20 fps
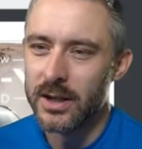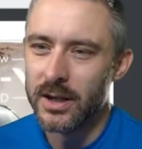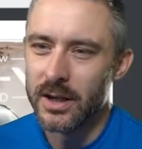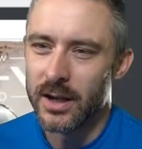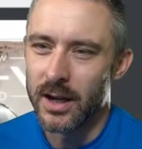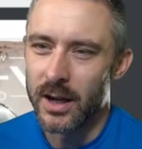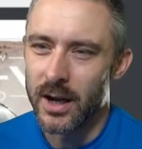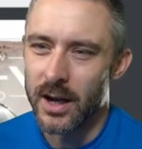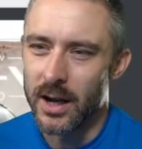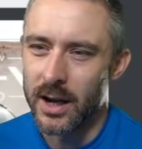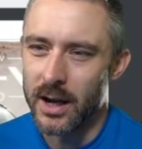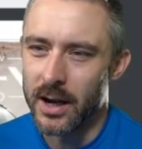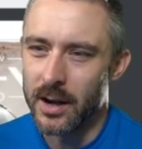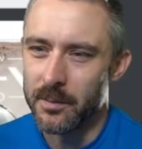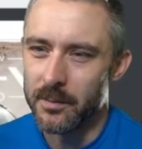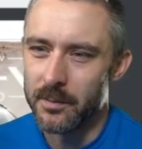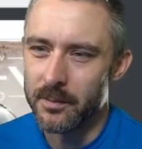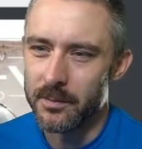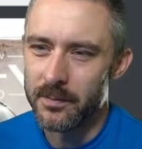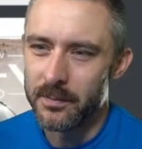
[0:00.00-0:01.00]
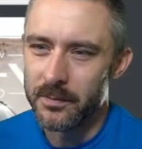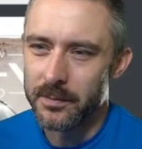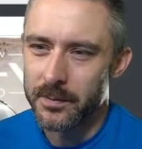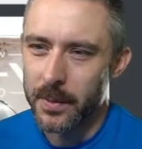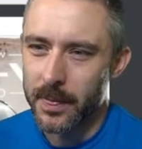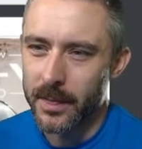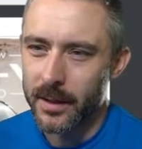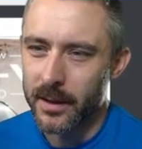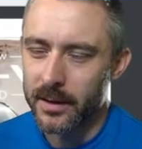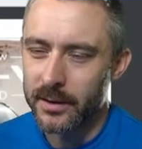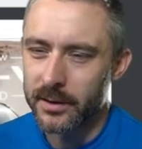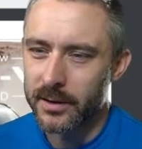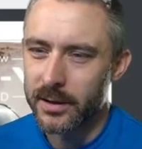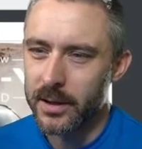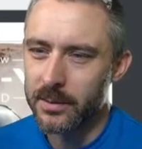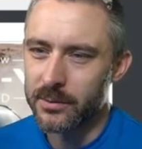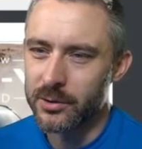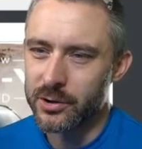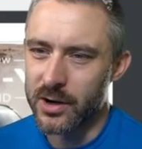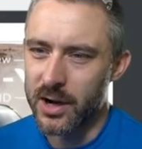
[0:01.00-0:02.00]

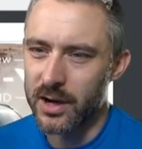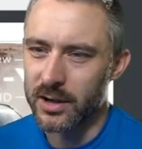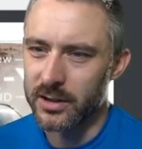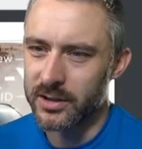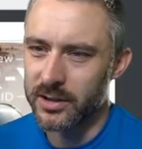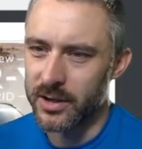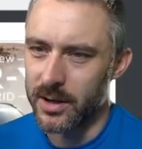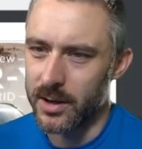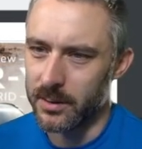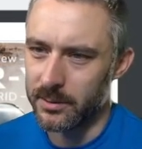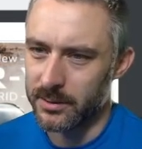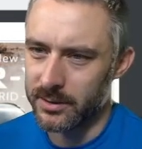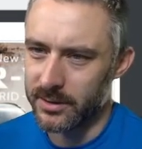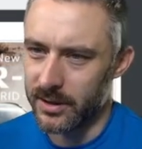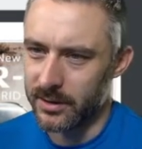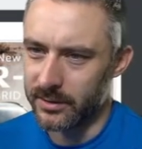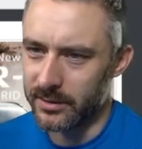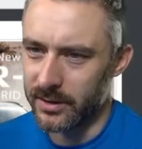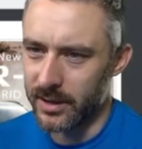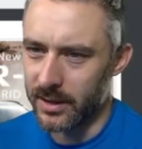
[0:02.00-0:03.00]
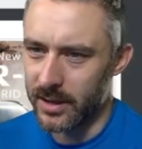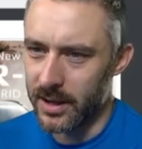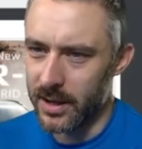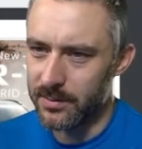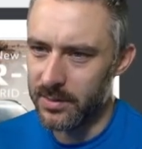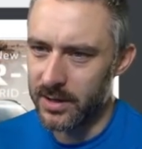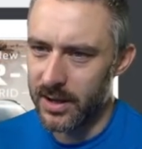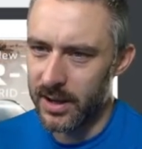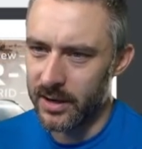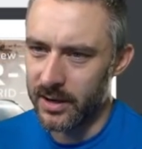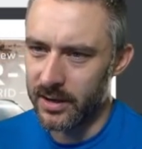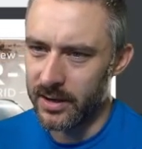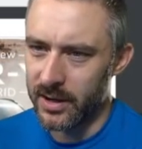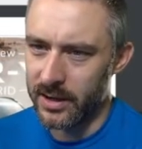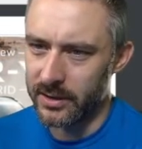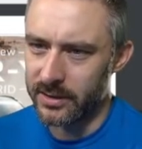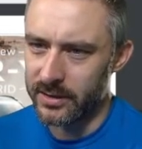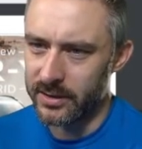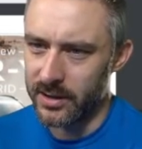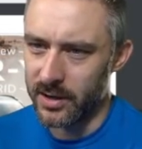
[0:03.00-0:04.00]
Team Drock Shop says, NBA in a
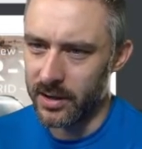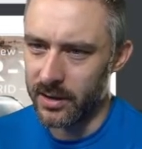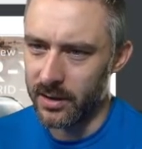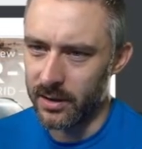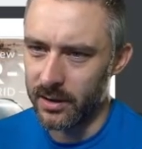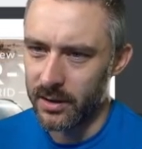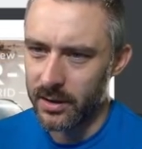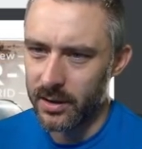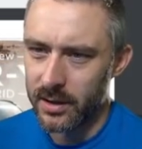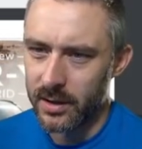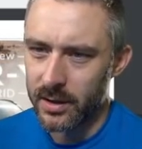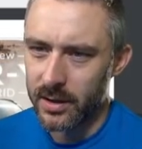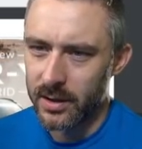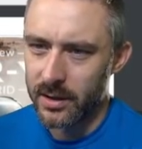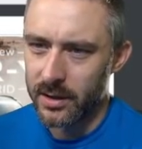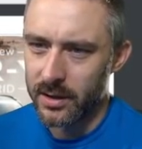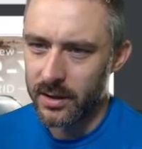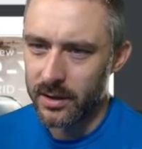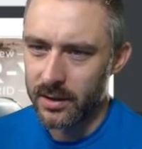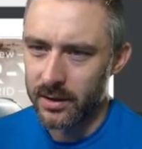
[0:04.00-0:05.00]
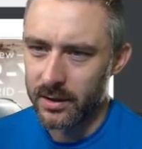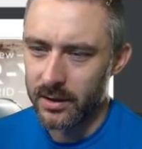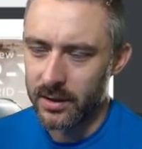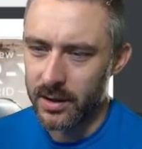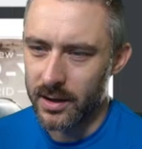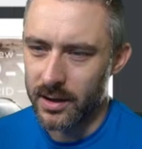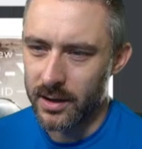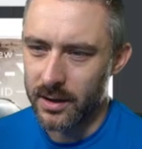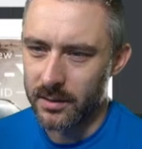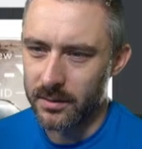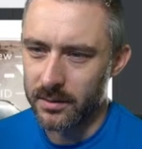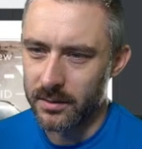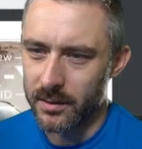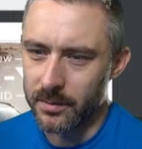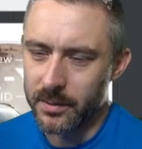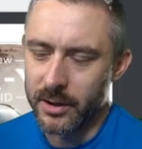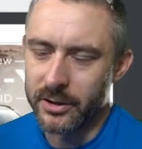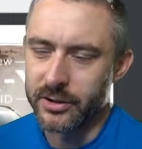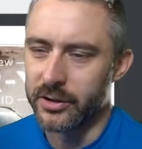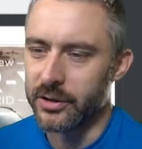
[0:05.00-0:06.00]
nutshell. A
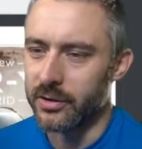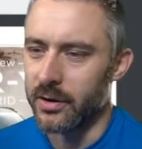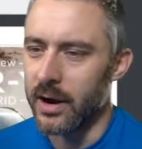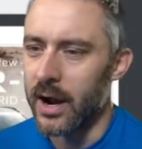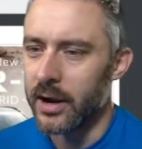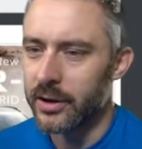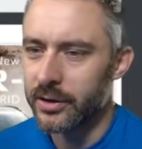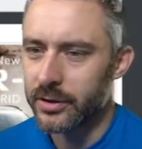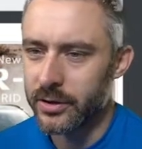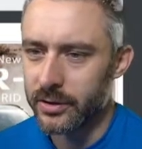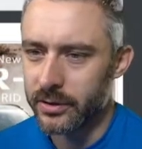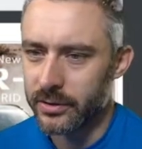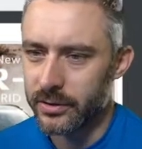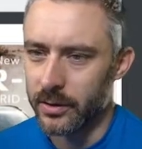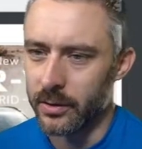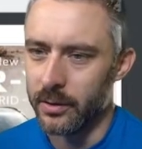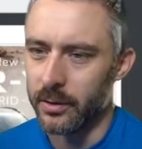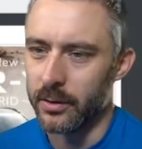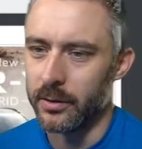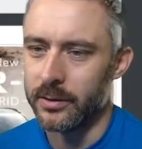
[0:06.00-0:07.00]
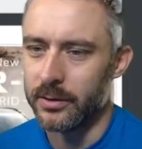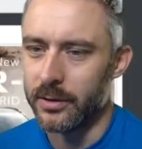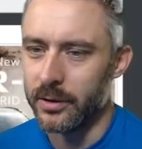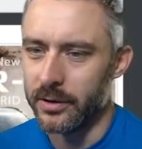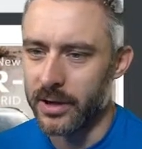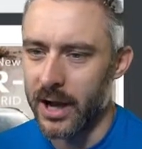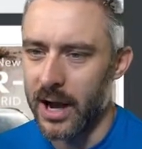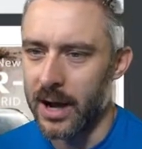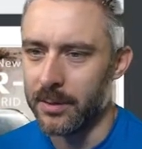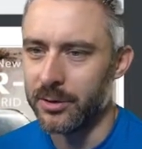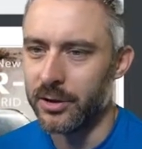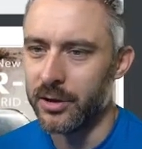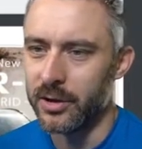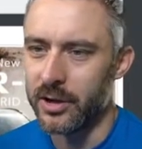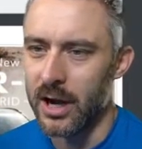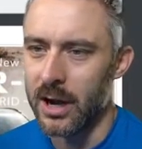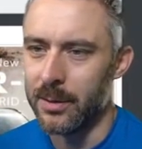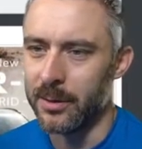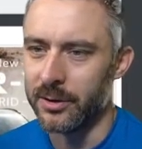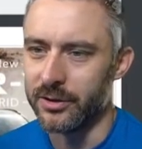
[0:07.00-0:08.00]
bunch of trash. So the top two
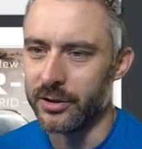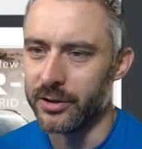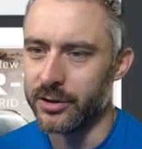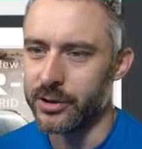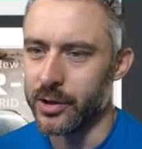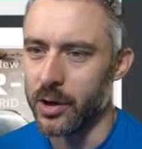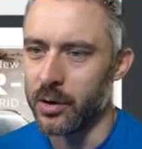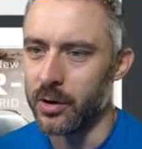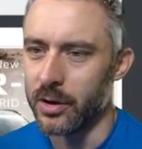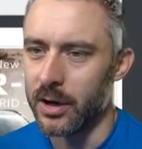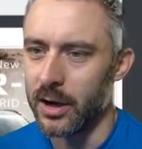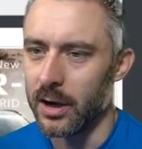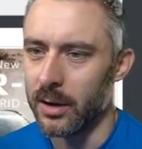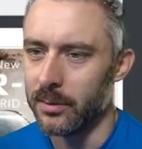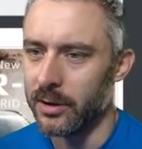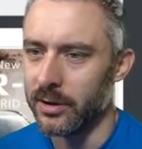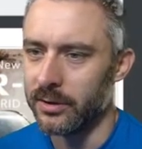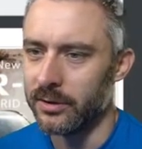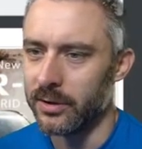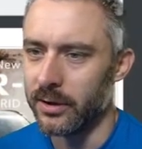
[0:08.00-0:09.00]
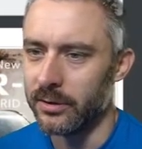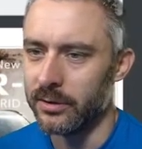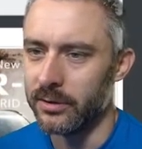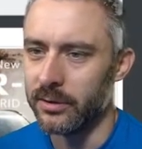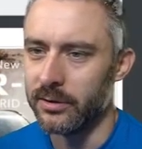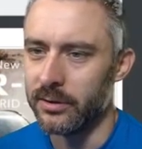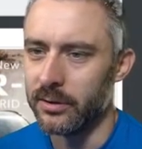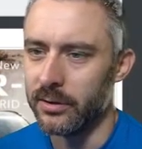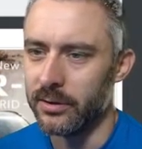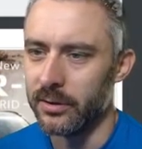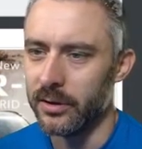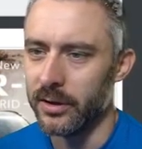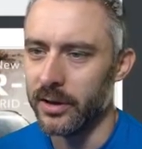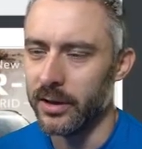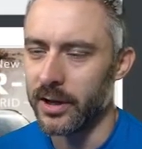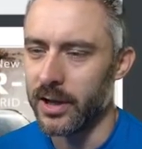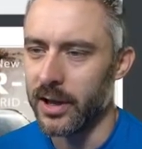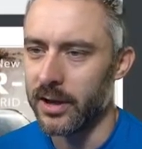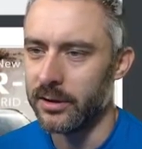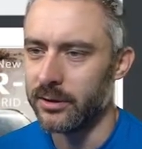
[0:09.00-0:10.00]
comments are joke comments, as is usually the
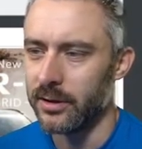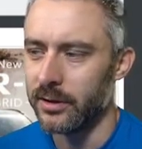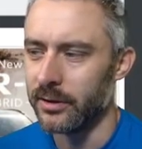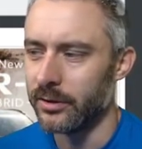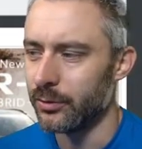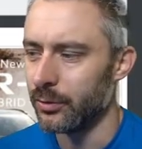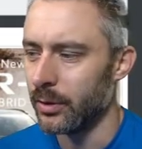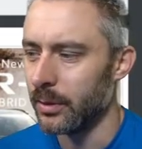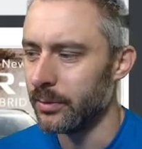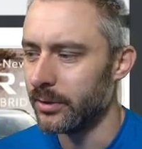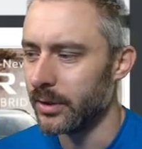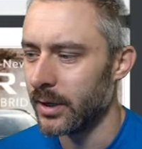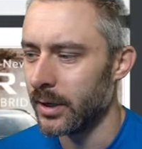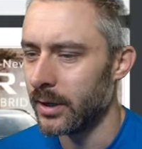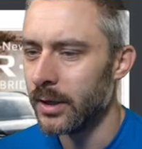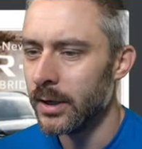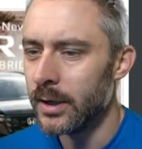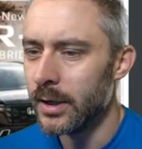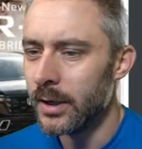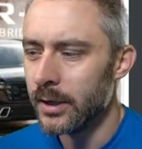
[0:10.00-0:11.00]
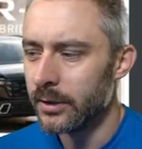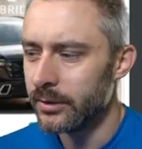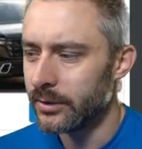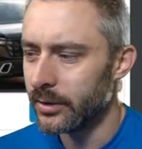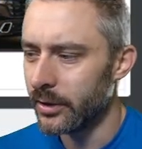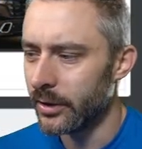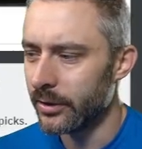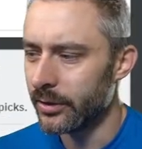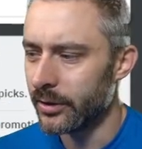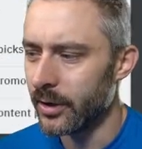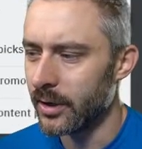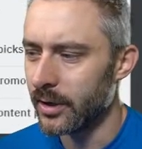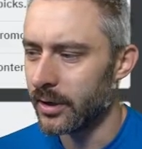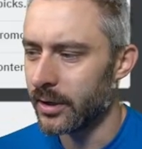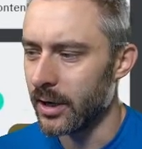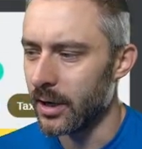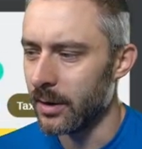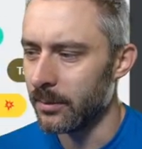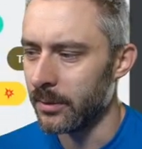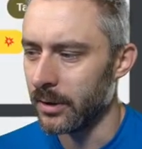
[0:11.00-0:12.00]
case on this website. So the third
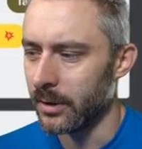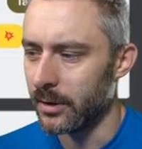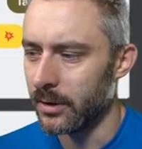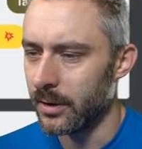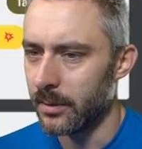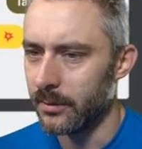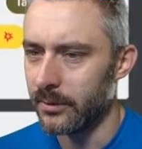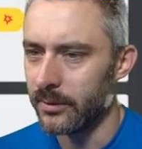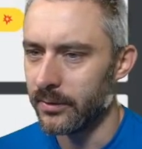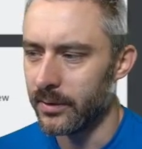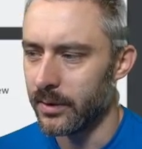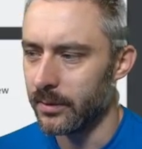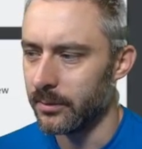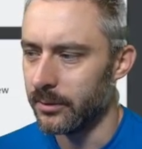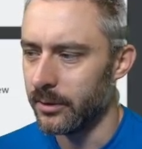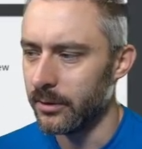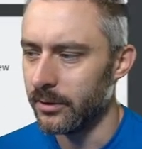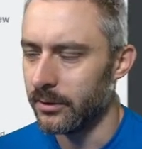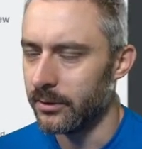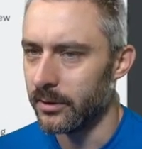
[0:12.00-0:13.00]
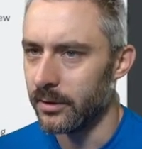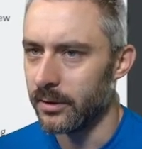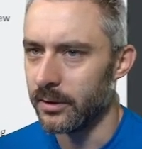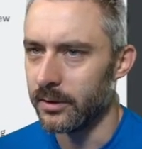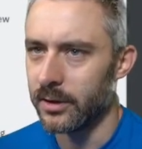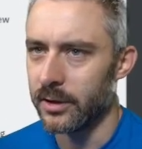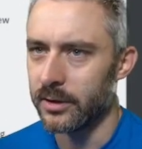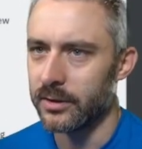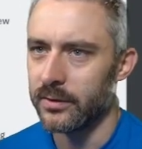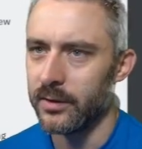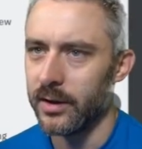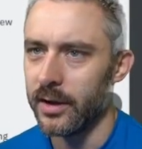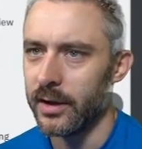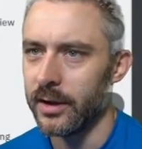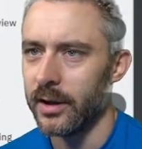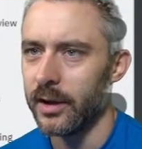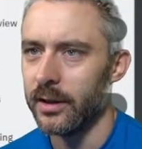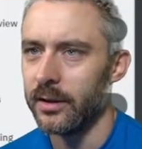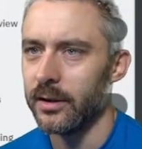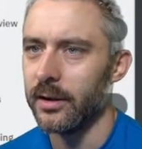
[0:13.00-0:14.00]
comment comes from user
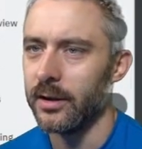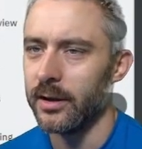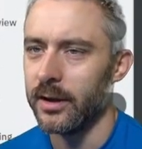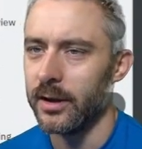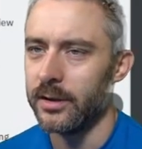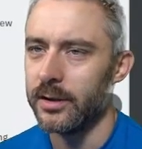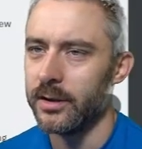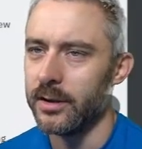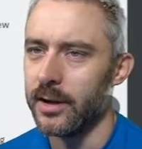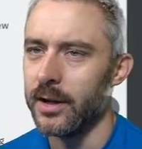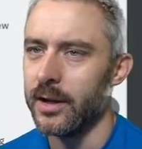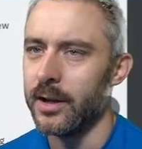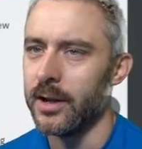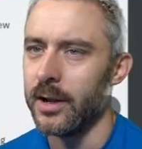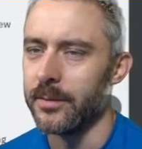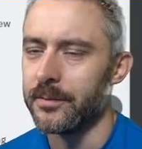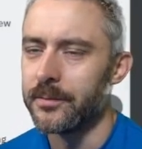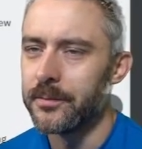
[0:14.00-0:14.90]
DucksFlyTogether1988.